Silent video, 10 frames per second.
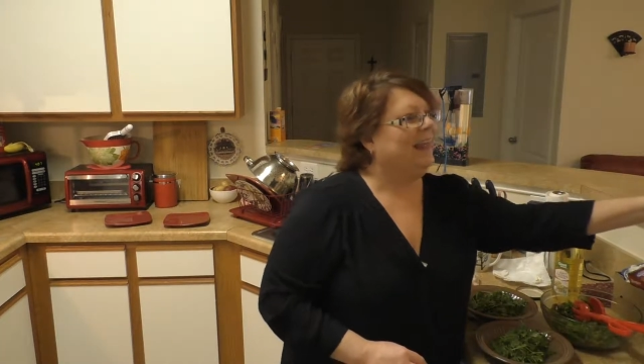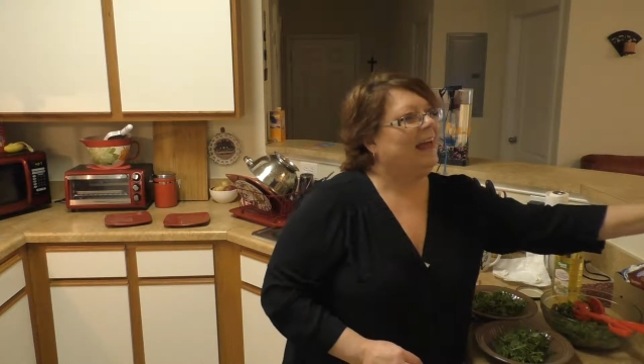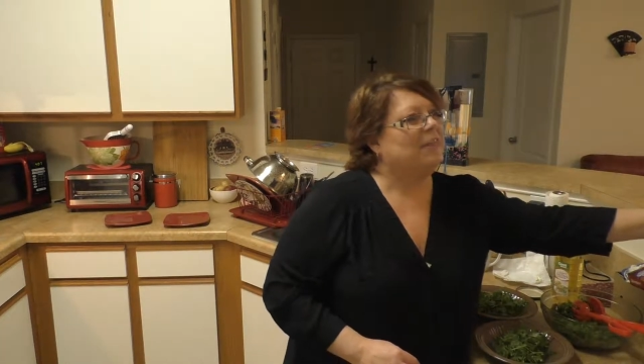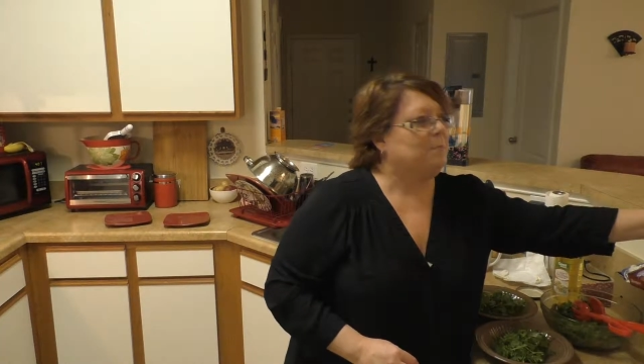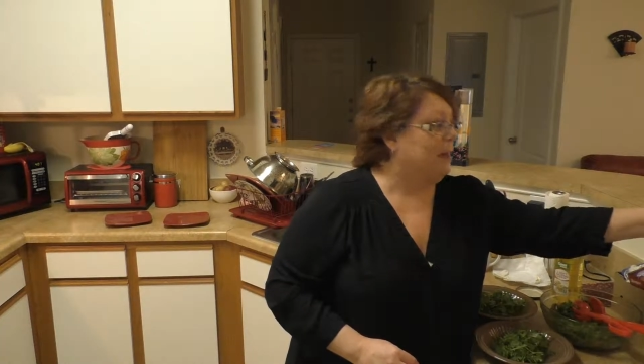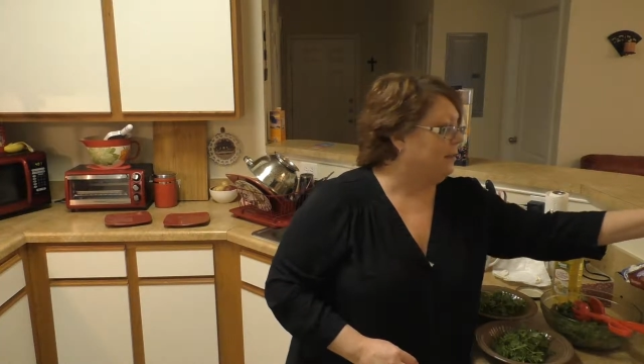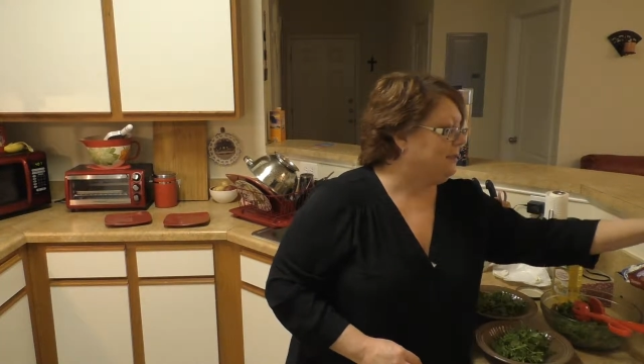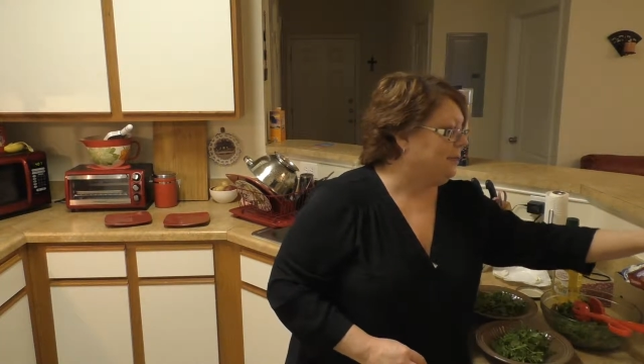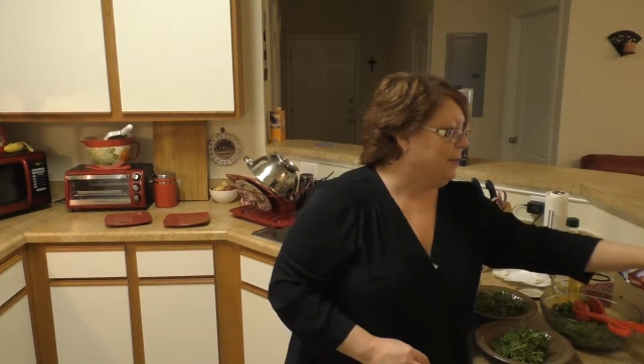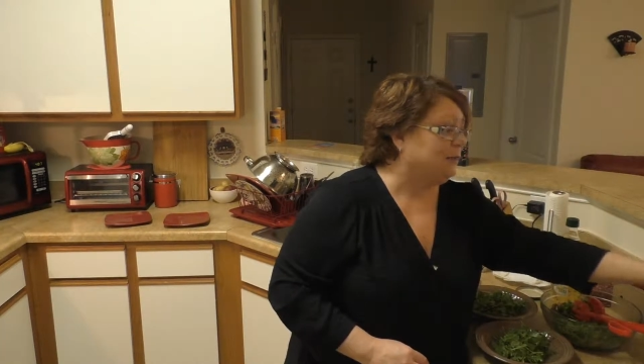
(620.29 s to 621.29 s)
Yeah, that melts
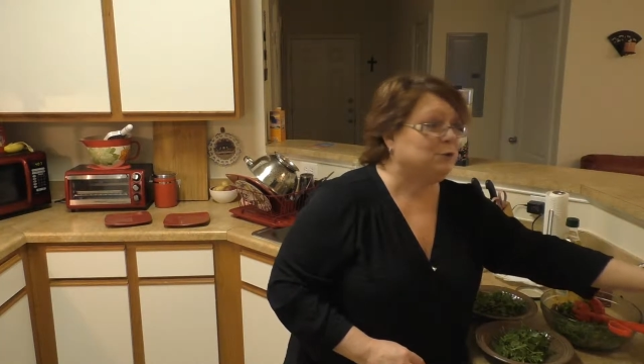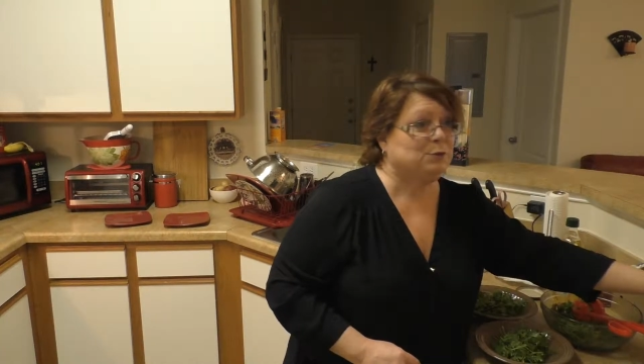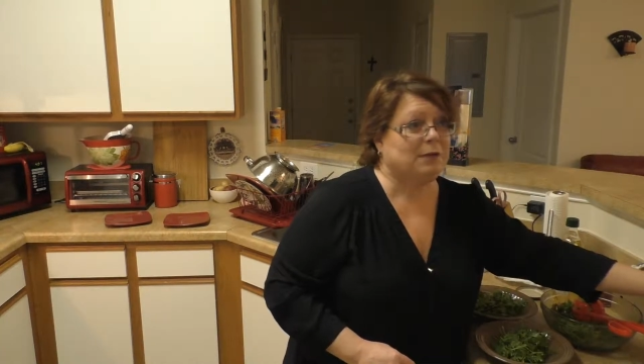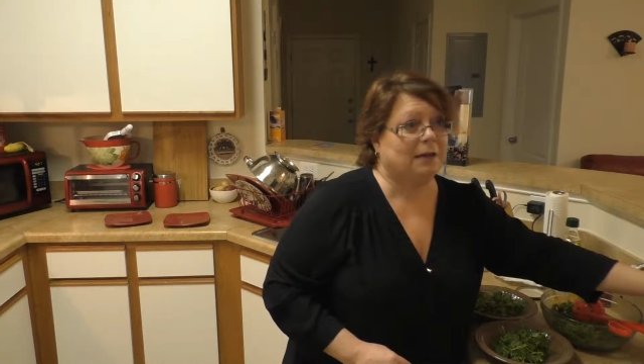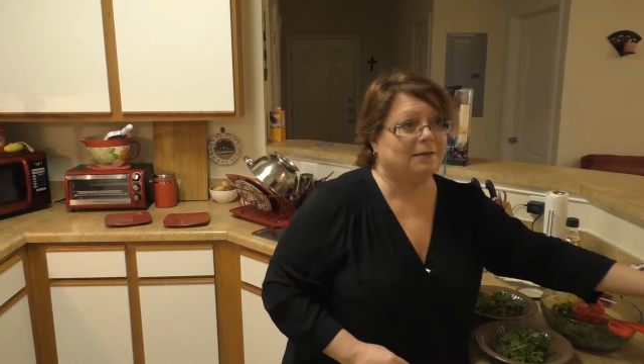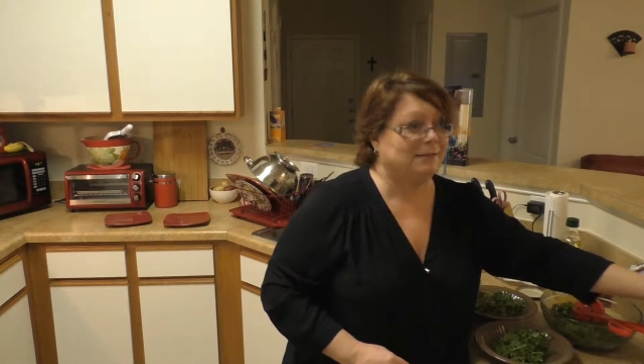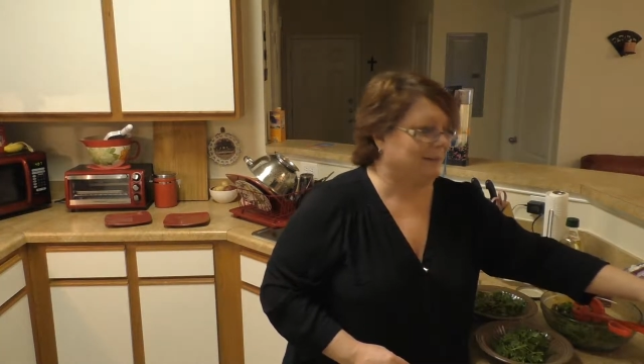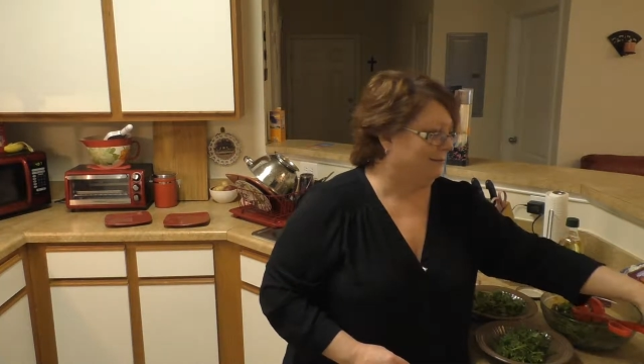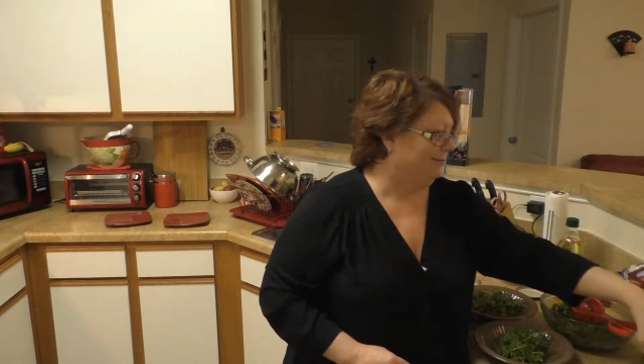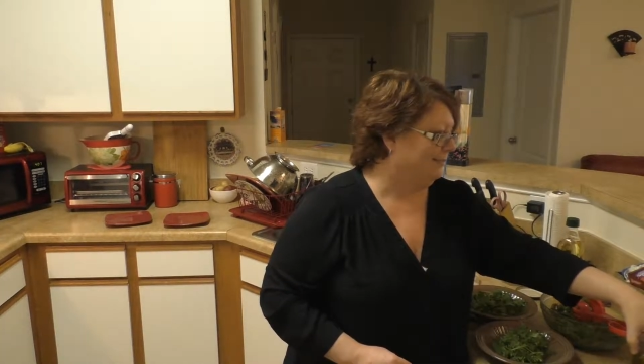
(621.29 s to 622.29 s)
in about 2 seconds.
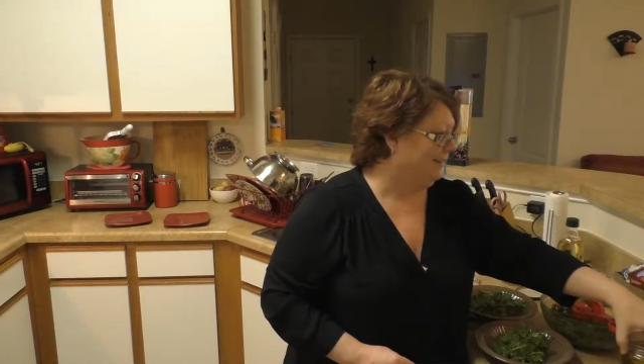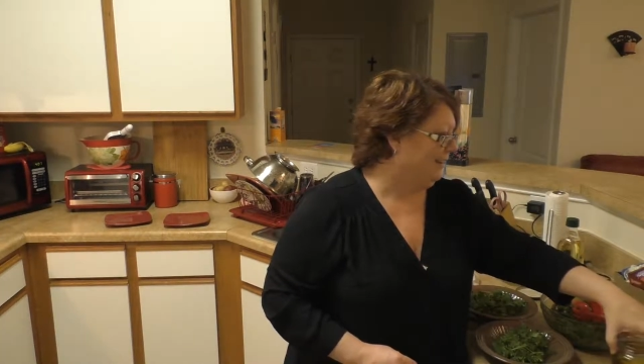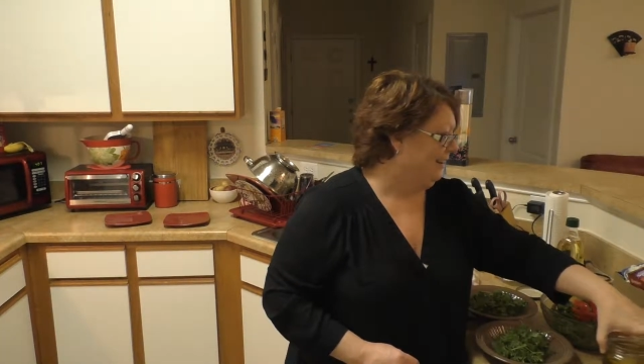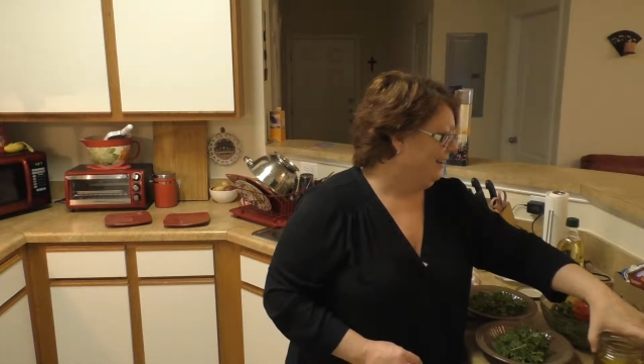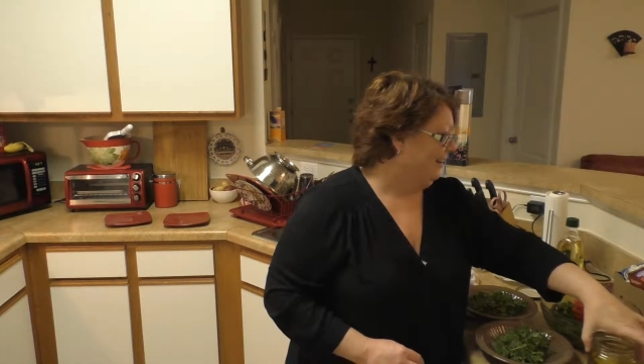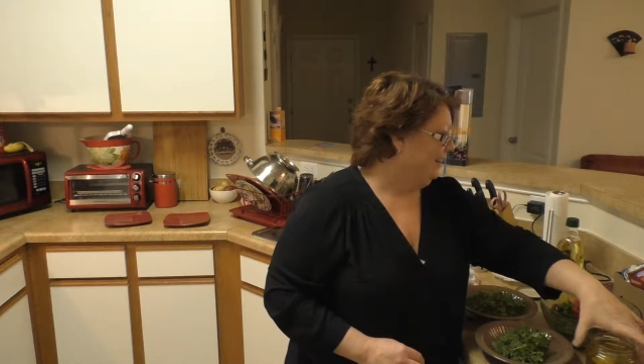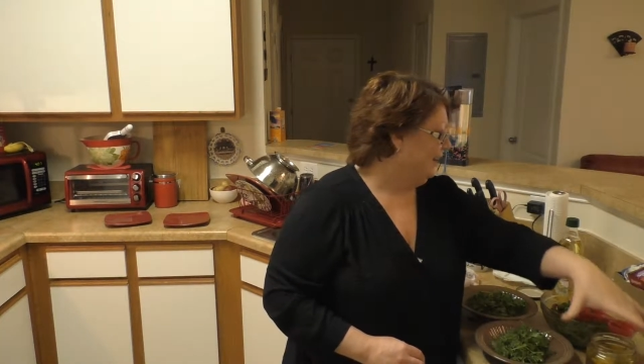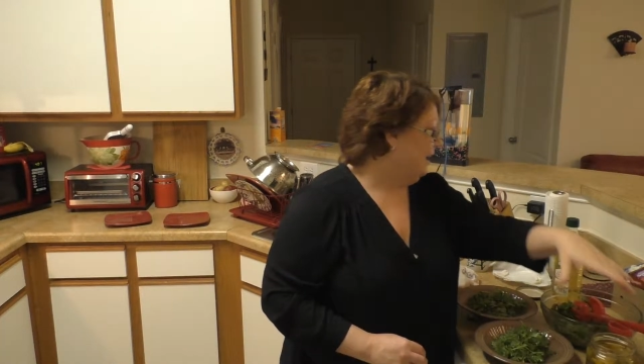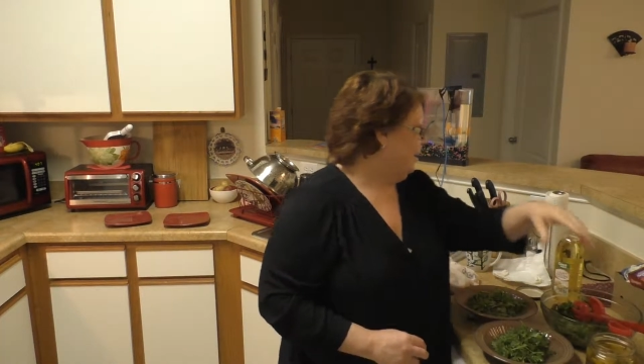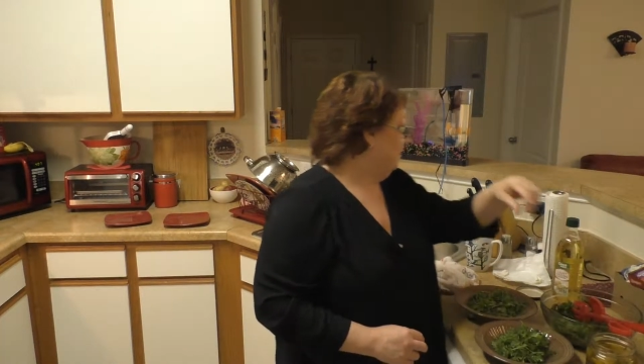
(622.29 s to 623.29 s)
Yeah.